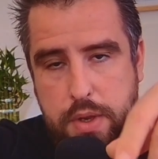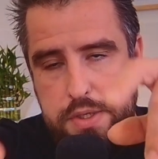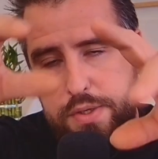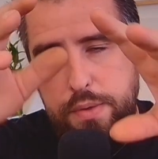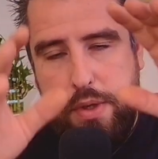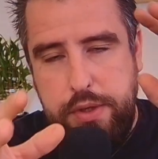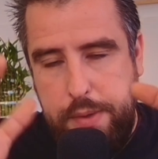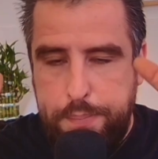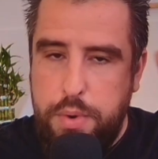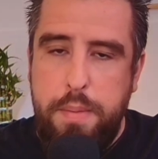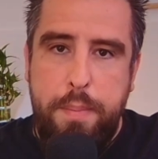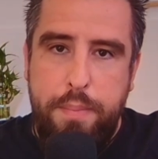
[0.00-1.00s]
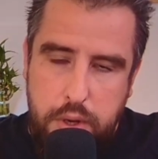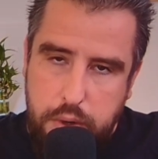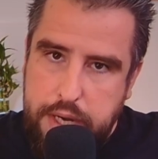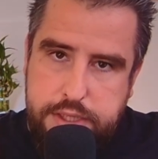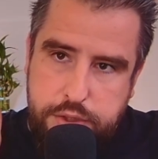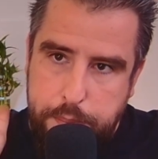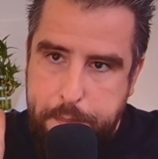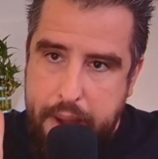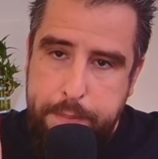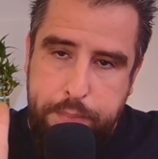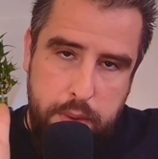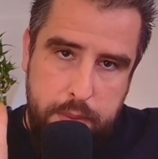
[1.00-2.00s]
So the problem, okay, so
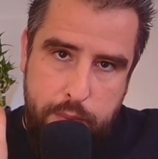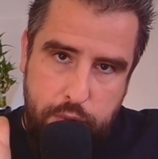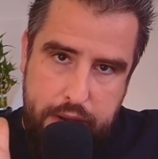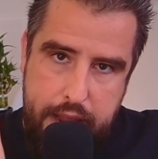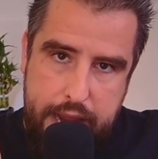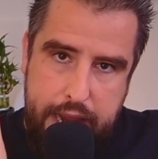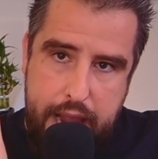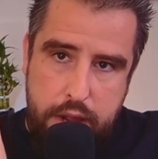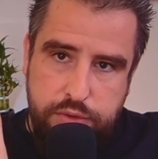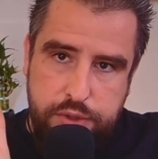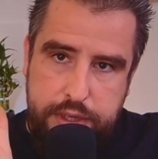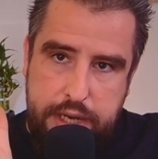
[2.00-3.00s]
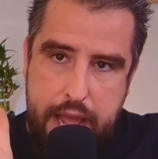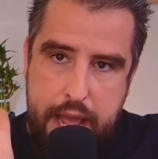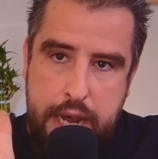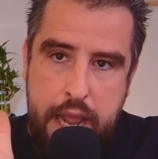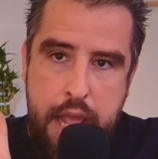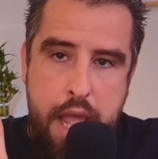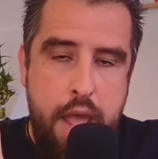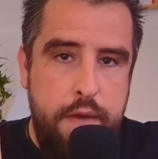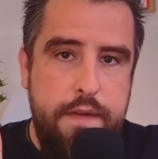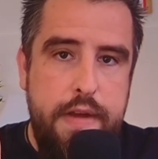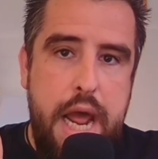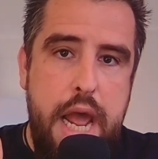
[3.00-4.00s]
my problem when I encounter that,
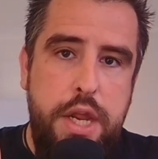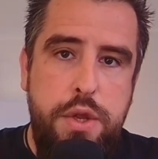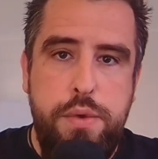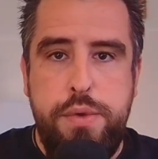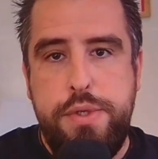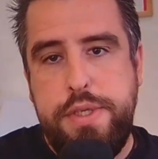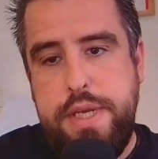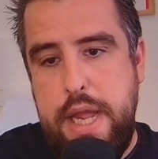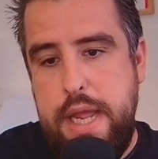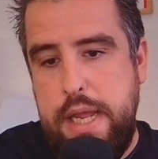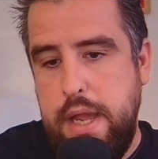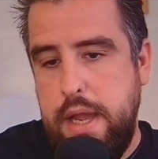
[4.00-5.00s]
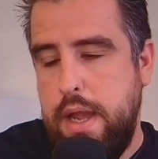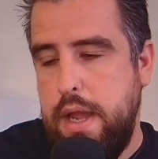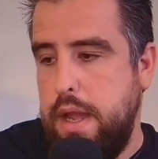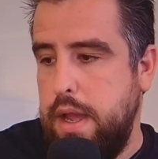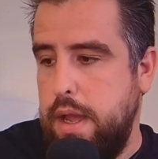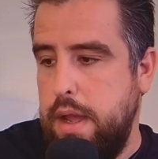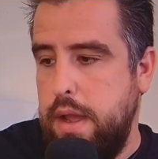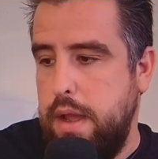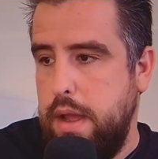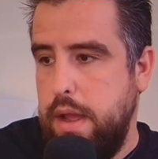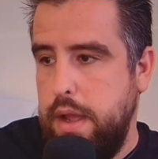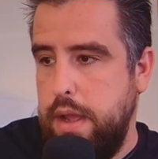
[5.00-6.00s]
when I use a
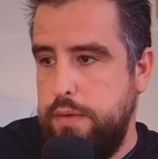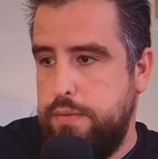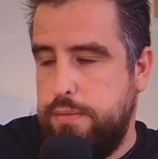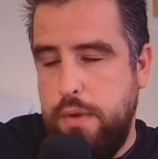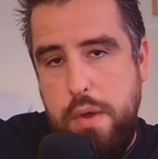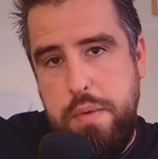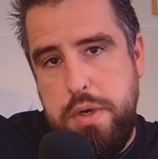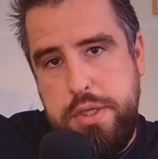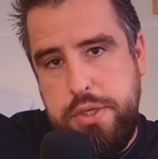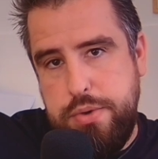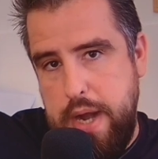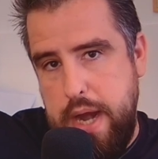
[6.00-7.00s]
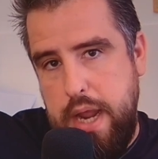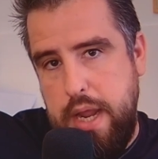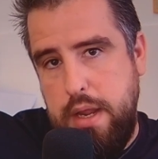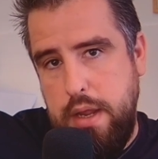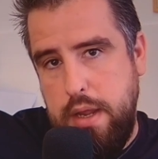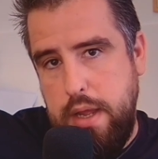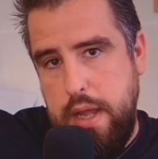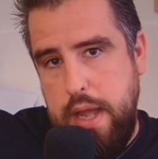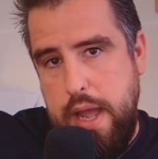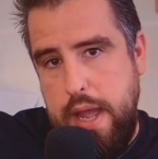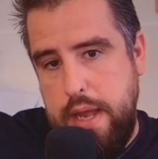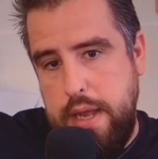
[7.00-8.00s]
flower tray
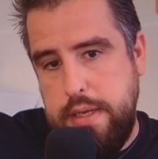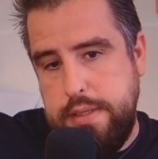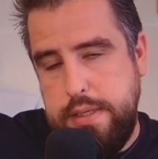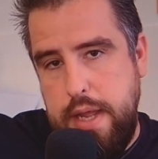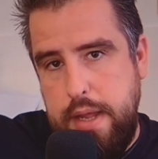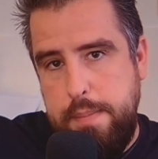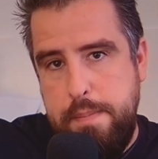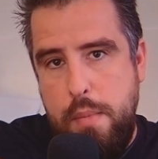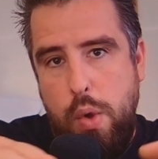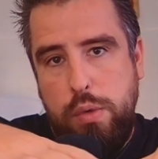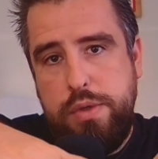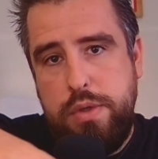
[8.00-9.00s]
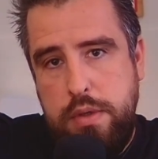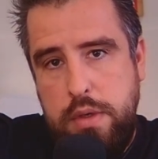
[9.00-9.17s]
as a mold